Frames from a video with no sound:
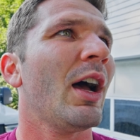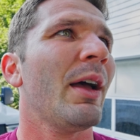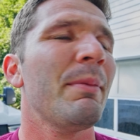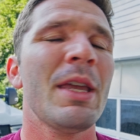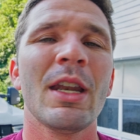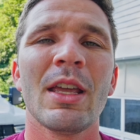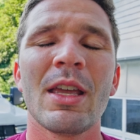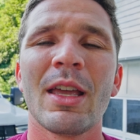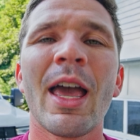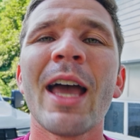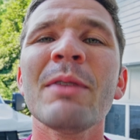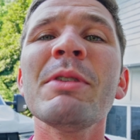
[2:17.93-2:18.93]

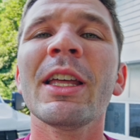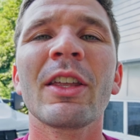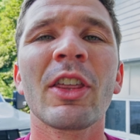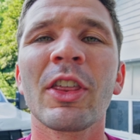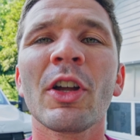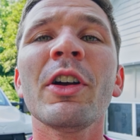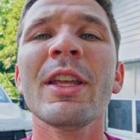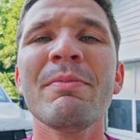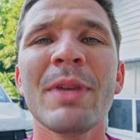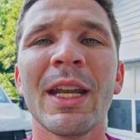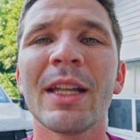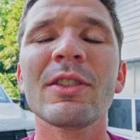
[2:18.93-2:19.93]
it had to be like 30
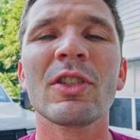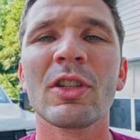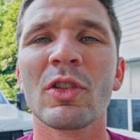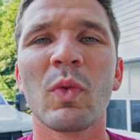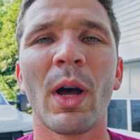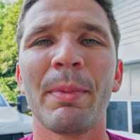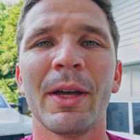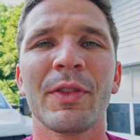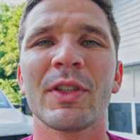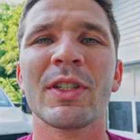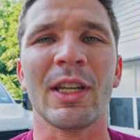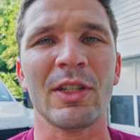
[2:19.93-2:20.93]
minutes to swap out
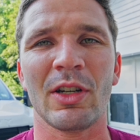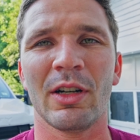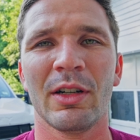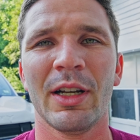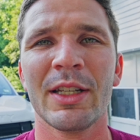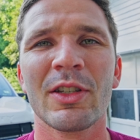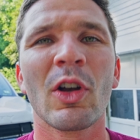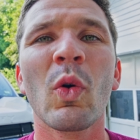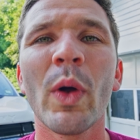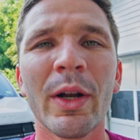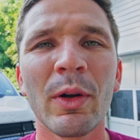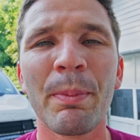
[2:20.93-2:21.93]
the sensor. It's a
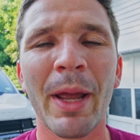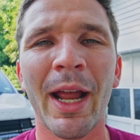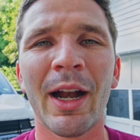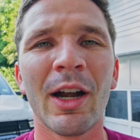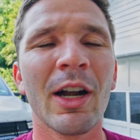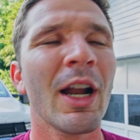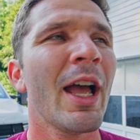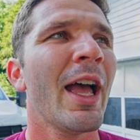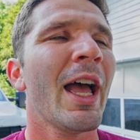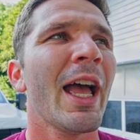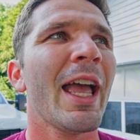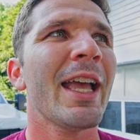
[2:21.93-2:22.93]
quick repair.
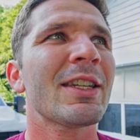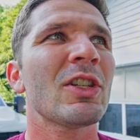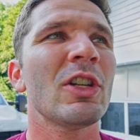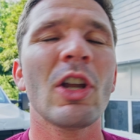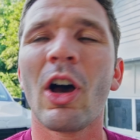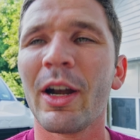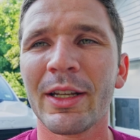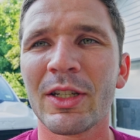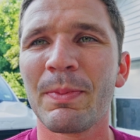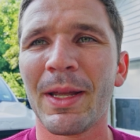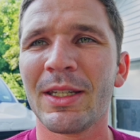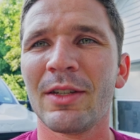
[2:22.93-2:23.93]
It's not
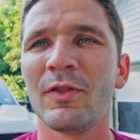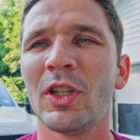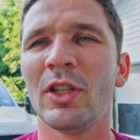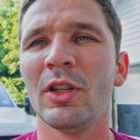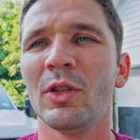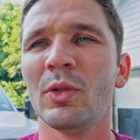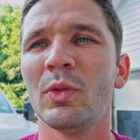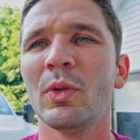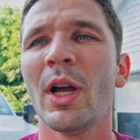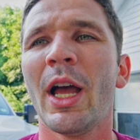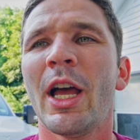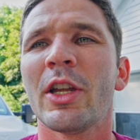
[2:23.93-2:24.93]
expensive to
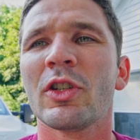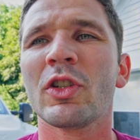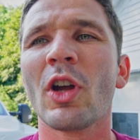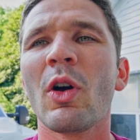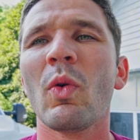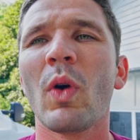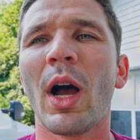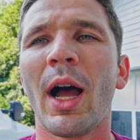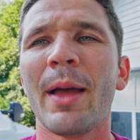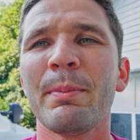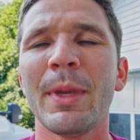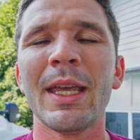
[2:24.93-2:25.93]
do. So
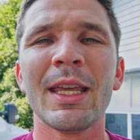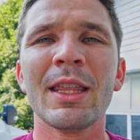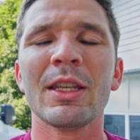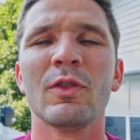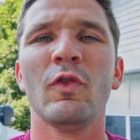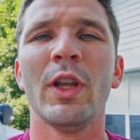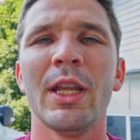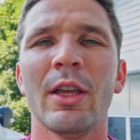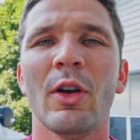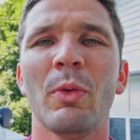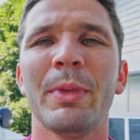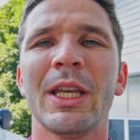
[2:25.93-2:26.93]
I'm making this
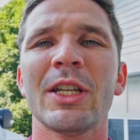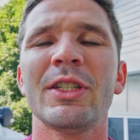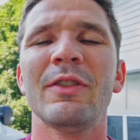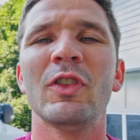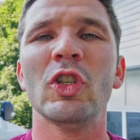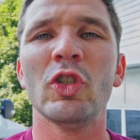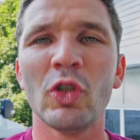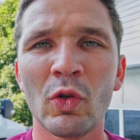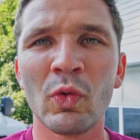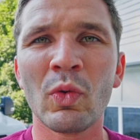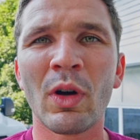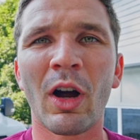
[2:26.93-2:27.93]
video because if
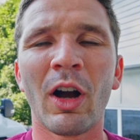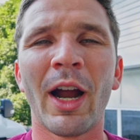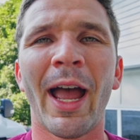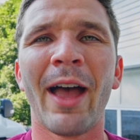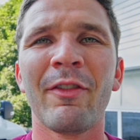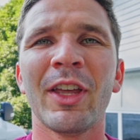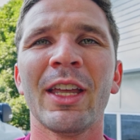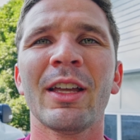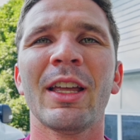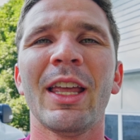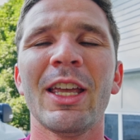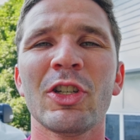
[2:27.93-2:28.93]
you are
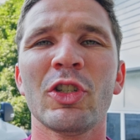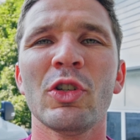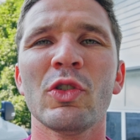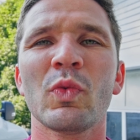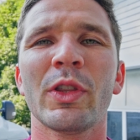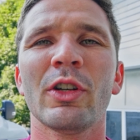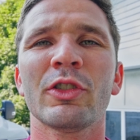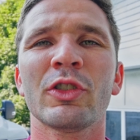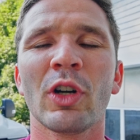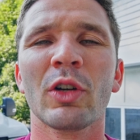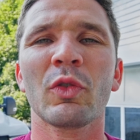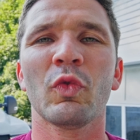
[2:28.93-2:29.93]
having issues with your
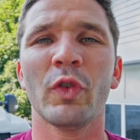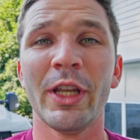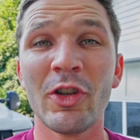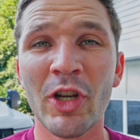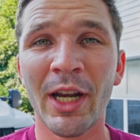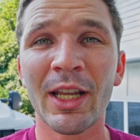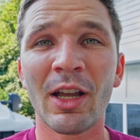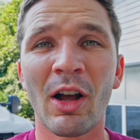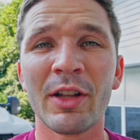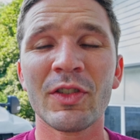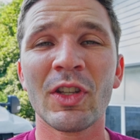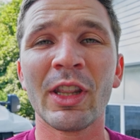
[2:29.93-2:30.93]
truck regenning
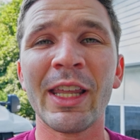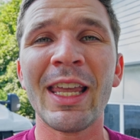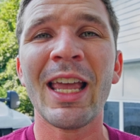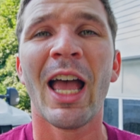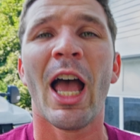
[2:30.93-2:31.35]
constantly,